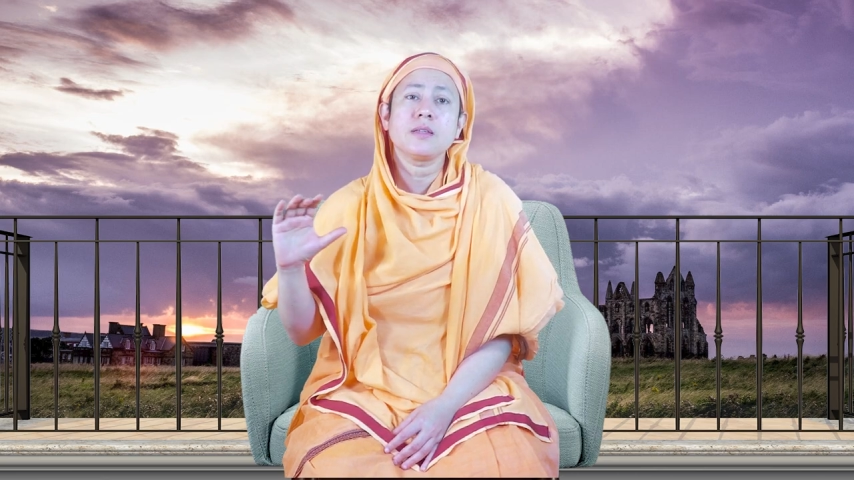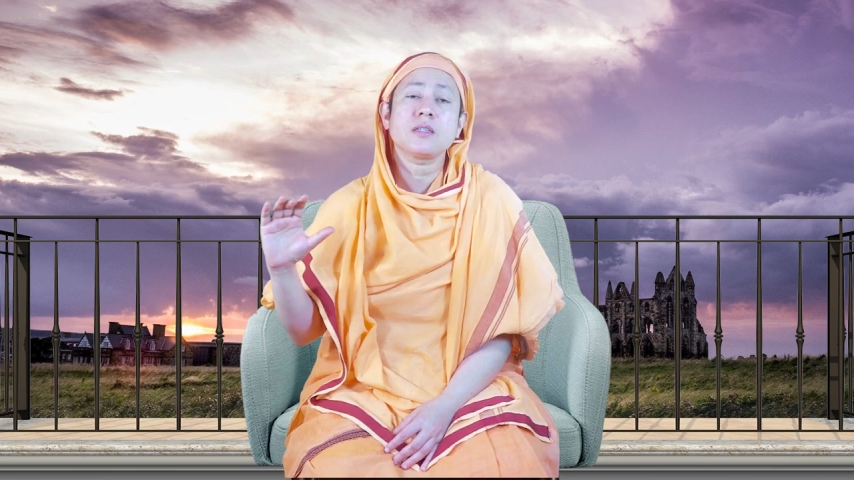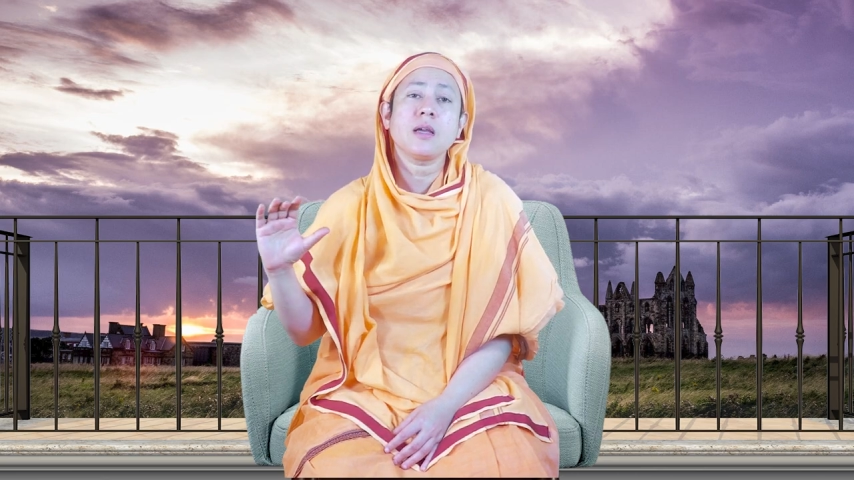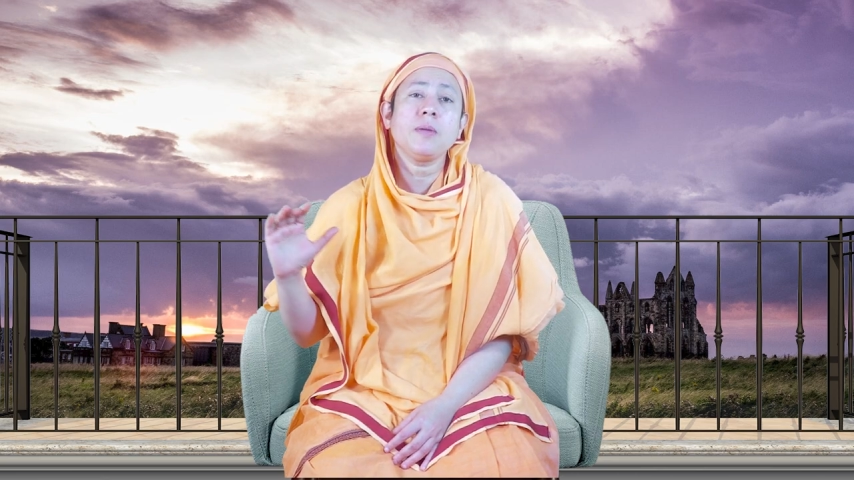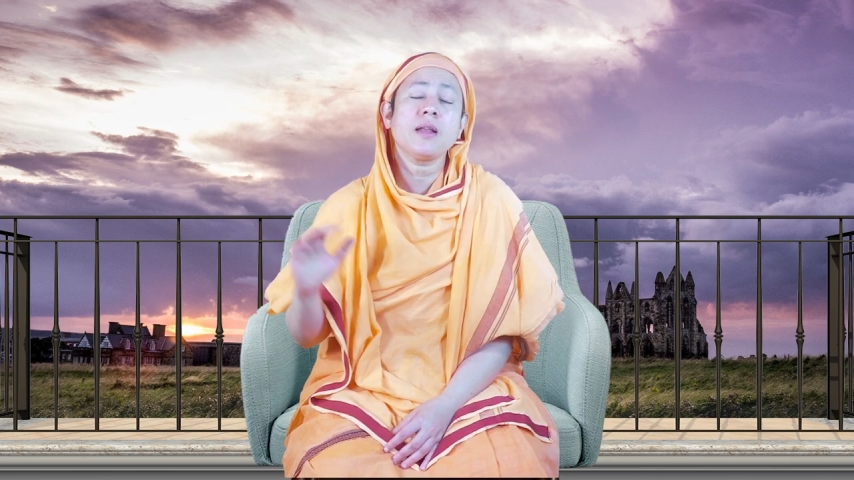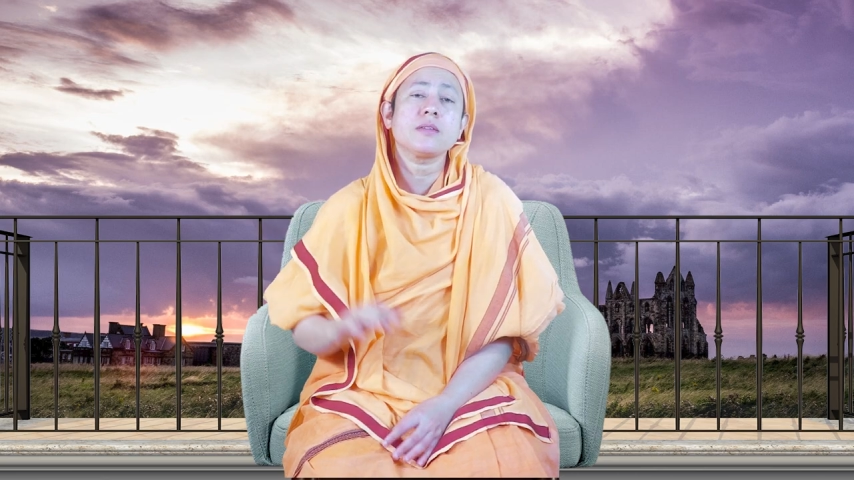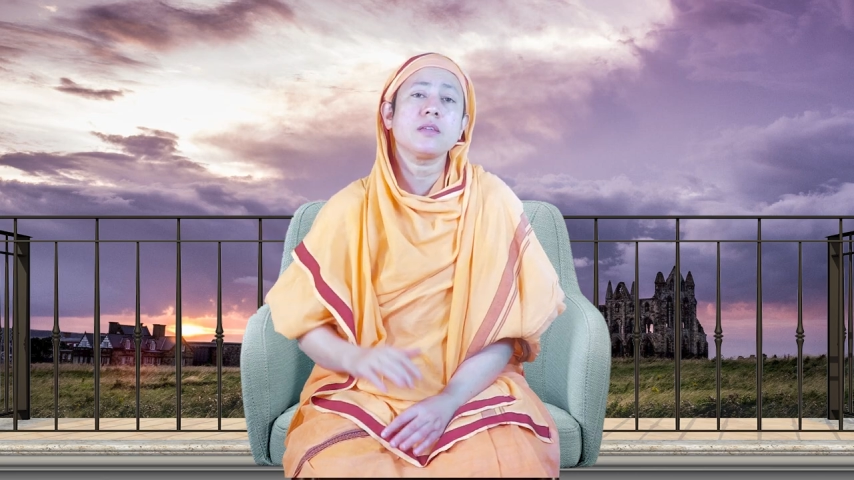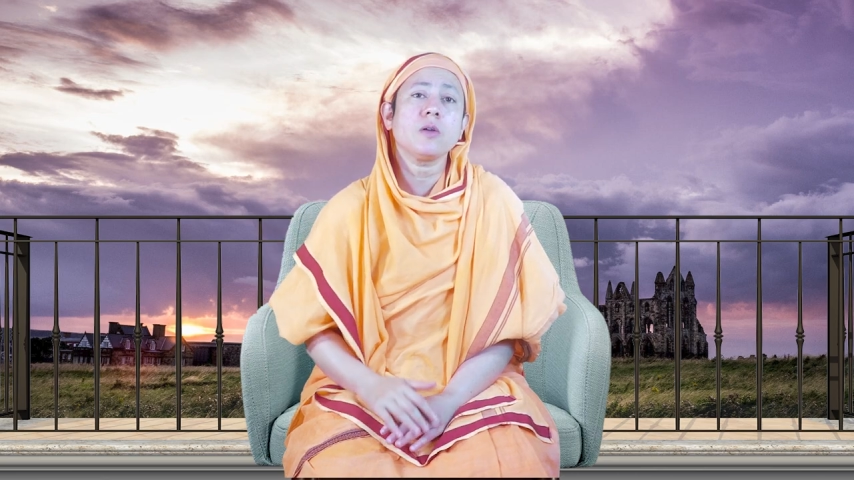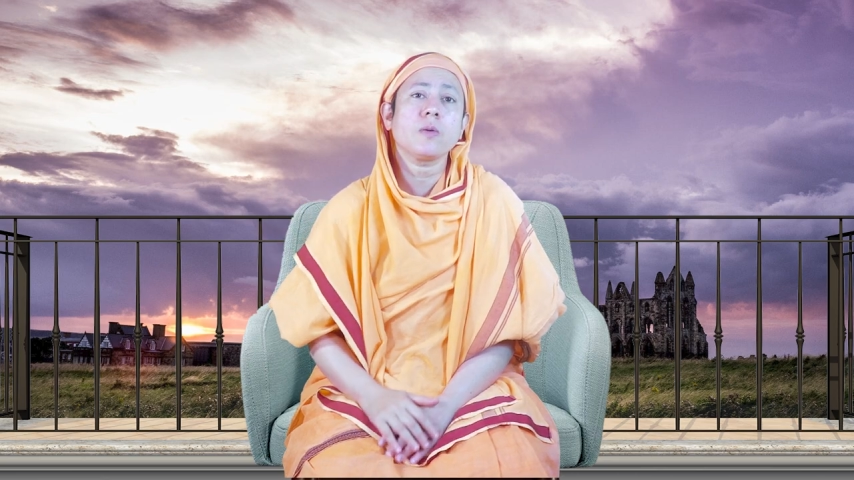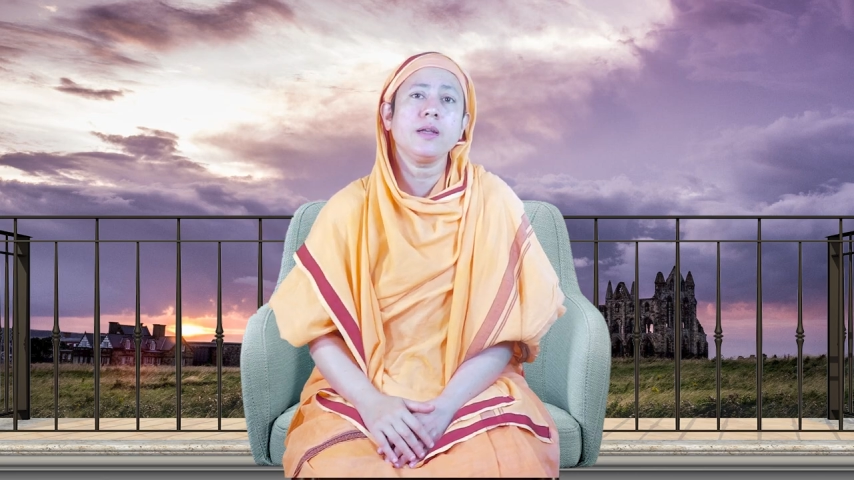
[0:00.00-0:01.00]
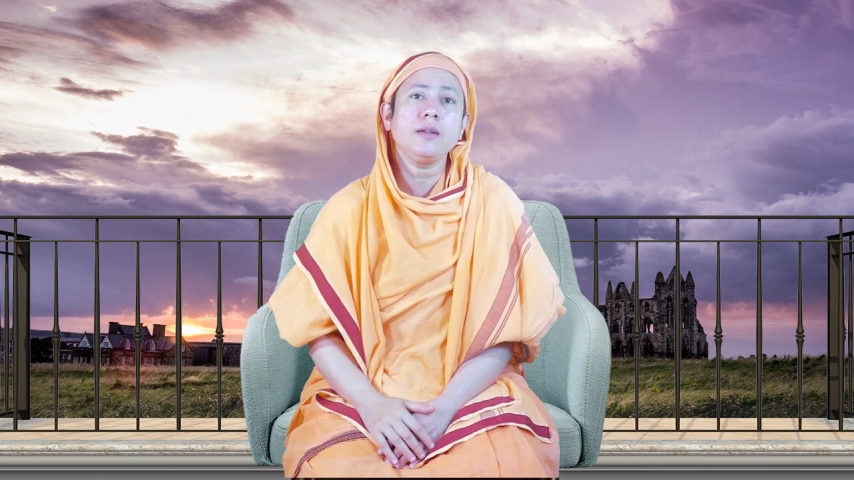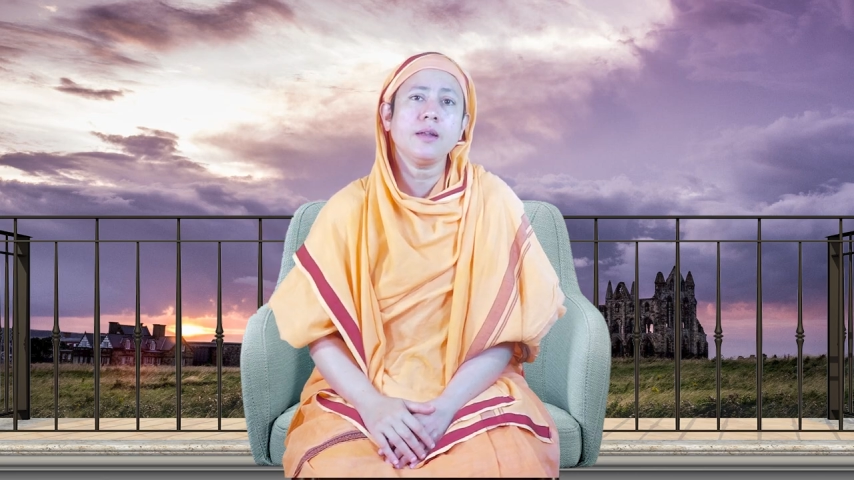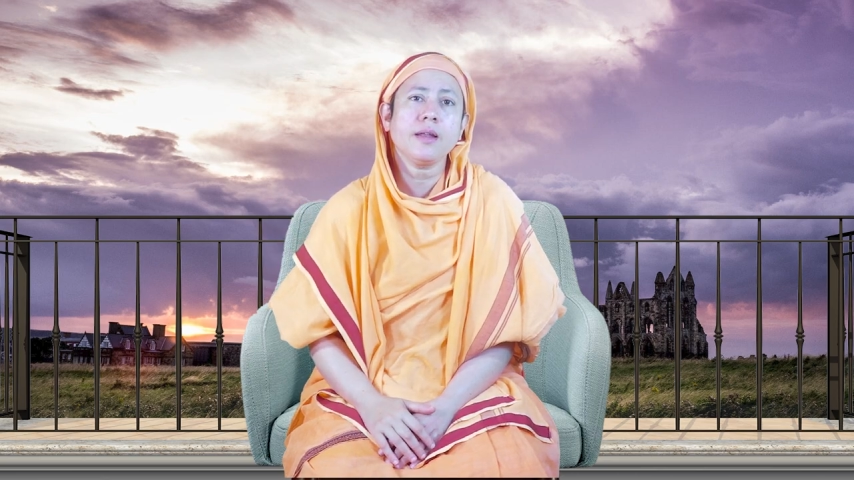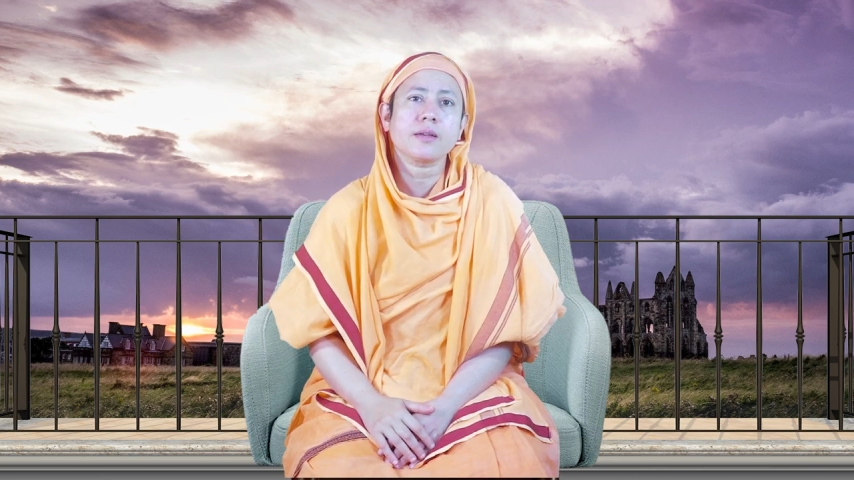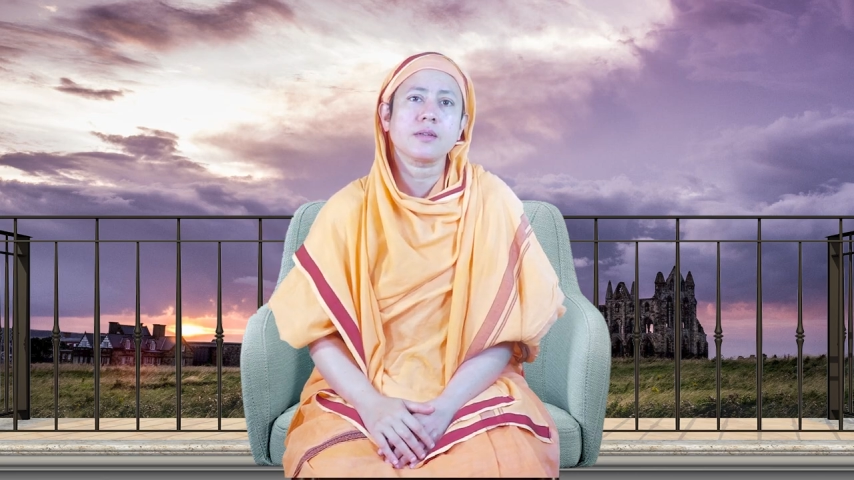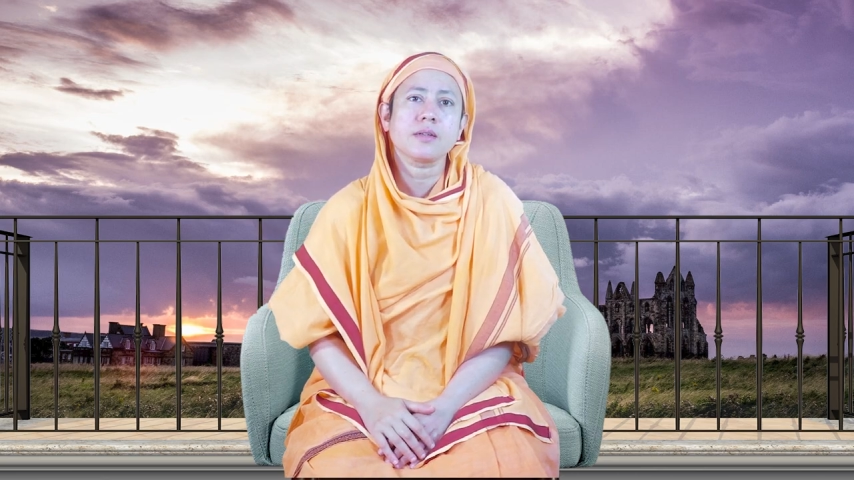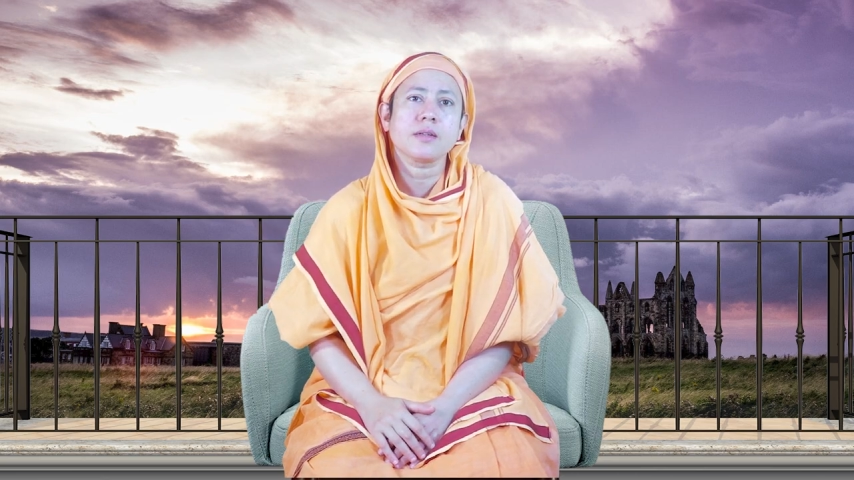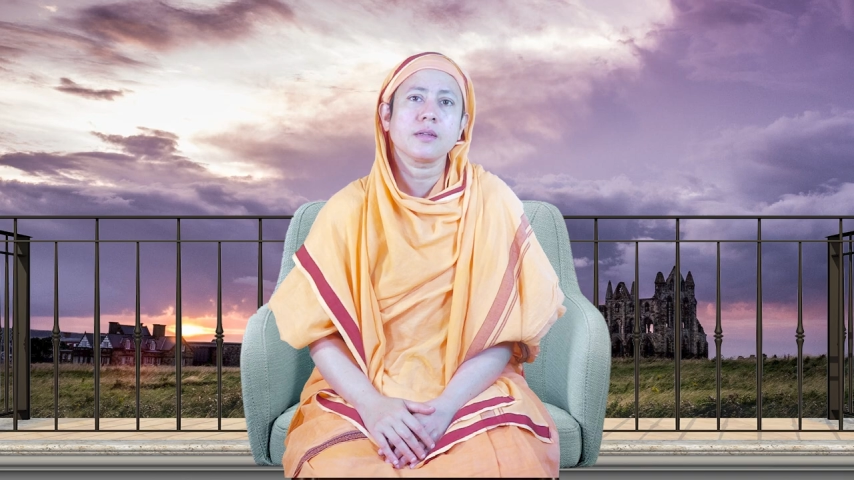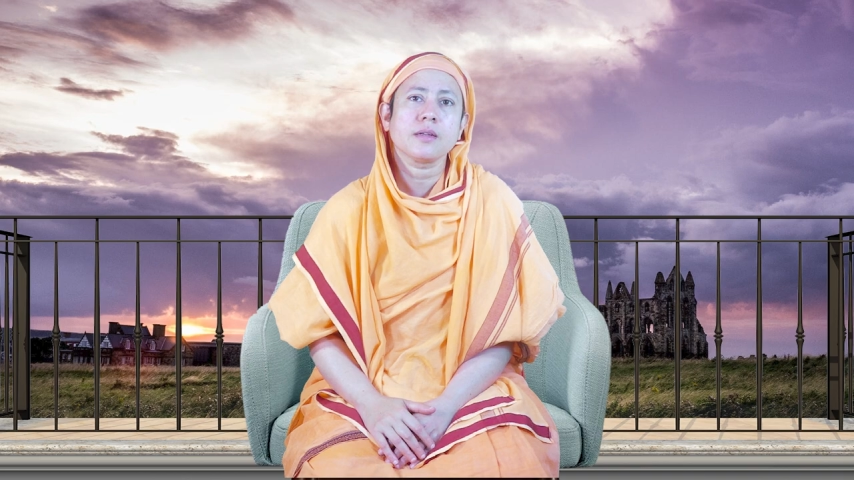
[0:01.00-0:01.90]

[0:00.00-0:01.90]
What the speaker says: stabilizing your intellect.